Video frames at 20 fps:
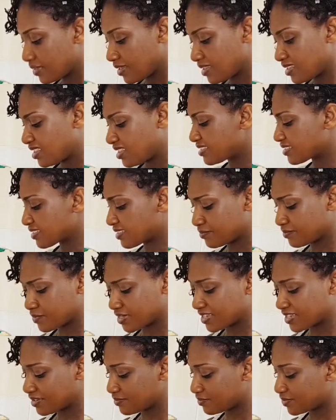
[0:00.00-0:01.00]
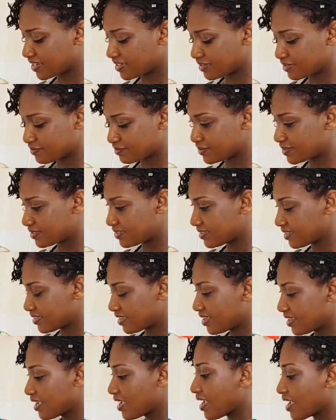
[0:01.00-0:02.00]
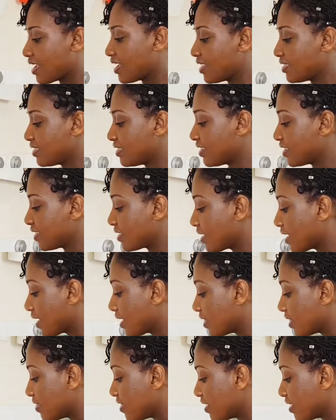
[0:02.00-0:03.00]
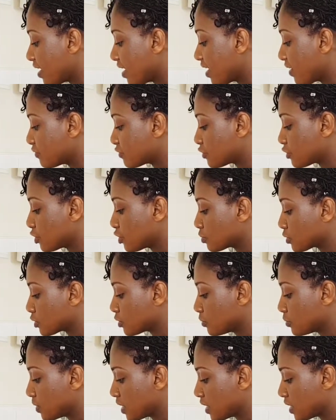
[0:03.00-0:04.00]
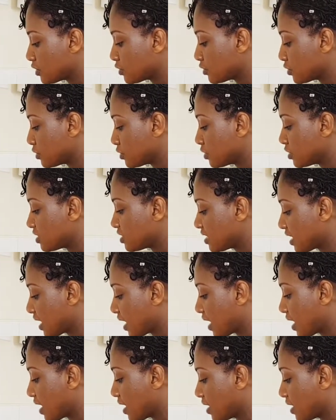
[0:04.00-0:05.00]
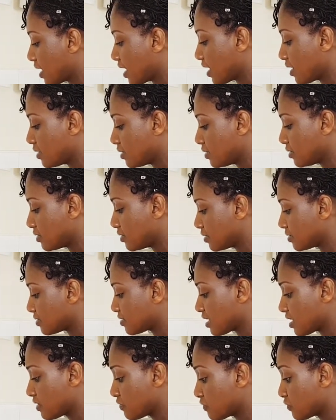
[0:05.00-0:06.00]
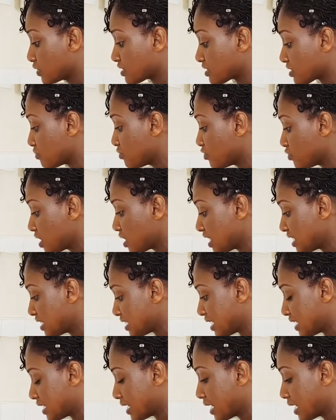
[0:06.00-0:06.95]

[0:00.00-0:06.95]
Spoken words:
This can be kebabs, and they have chopped tomatoes and onions, and for some reason